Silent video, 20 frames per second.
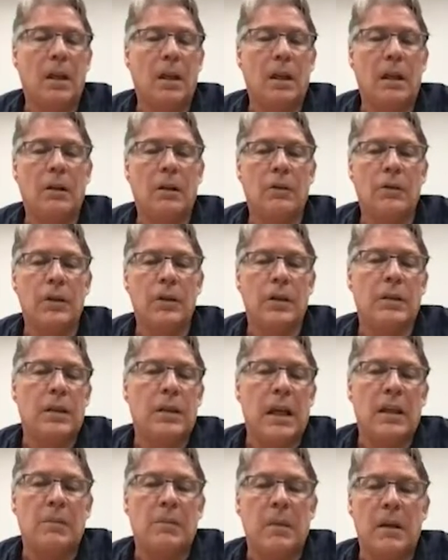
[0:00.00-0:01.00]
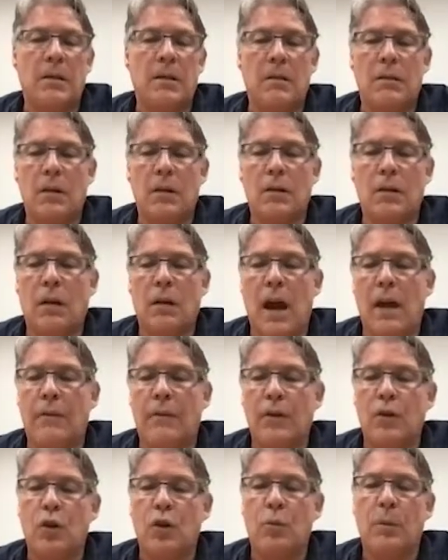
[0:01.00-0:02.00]
And here is the state space of this graph,
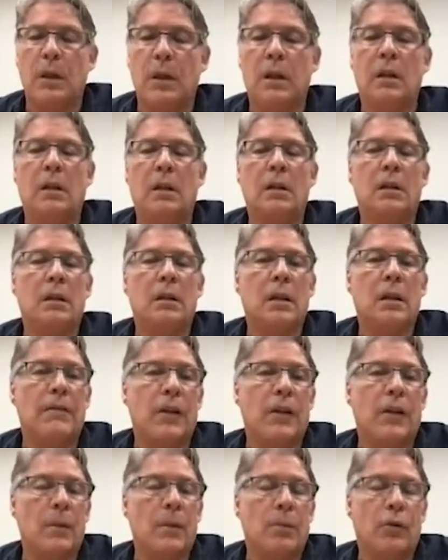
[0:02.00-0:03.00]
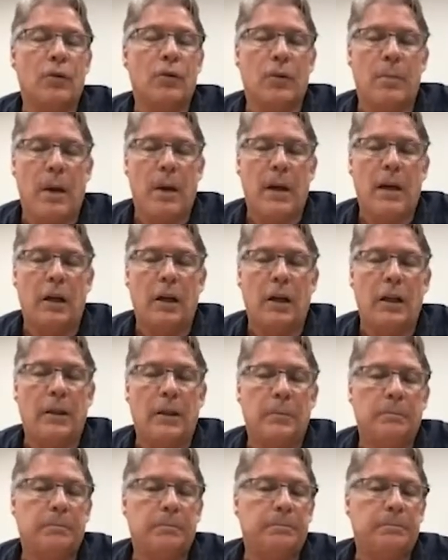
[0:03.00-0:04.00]
assuming that variables are binary.